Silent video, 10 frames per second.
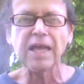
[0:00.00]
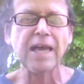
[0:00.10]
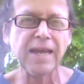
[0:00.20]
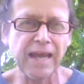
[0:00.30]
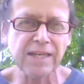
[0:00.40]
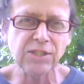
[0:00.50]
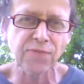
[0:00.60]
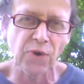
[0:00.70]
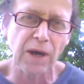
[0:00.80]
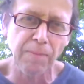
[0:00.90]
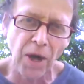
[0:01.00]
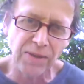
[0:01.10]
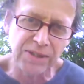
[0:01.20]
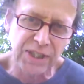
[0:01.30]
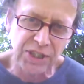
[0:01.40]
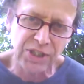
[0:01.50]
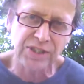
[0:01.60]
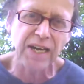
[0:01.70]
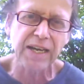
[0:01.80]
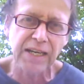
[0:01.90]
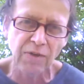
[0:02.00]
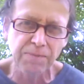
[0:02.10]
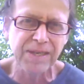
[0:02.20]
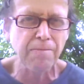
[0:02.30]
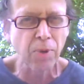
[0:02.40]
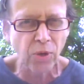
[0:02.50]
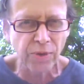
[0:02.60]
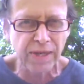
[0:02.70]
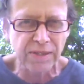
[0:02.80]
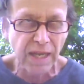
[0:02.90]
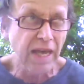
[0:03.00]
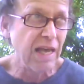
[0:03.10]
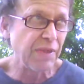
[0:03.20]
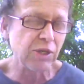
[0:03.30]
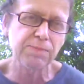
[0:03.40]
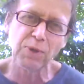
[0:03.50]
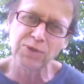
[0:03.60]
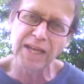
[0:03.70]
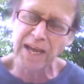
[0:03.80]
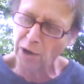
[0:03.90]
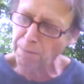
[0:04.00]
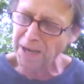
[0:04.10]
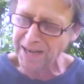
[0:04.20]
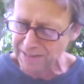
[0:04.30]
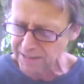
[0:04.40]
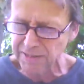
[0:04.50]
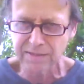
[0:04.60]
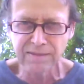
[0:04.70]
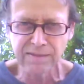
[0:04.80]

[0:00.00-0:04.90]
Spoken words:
And as for our politicians and our government employees that are supposed to help us,